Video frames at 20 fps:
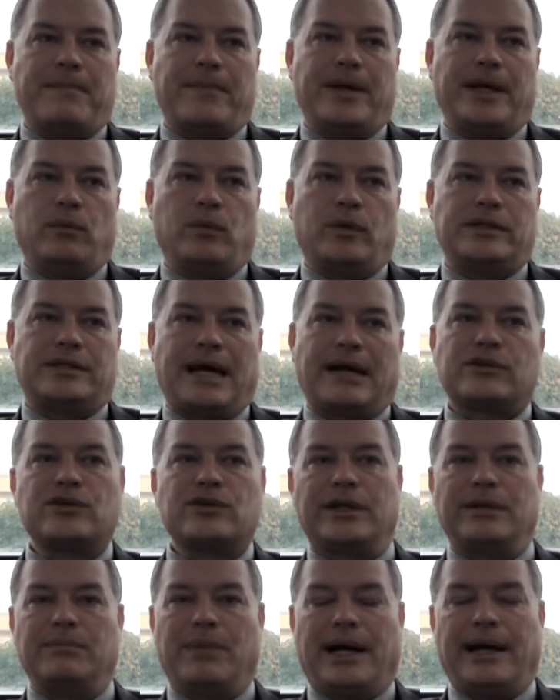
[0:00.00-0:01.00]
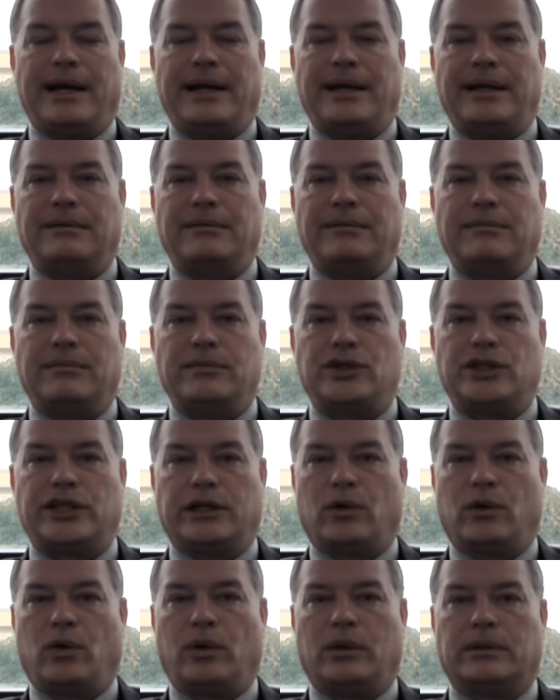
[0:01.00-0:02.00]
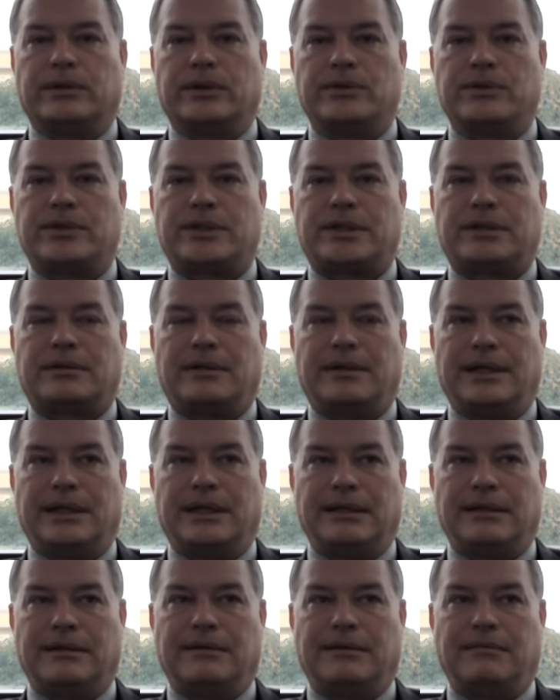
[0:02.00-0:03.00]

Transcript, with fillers: It was actually my shareholders that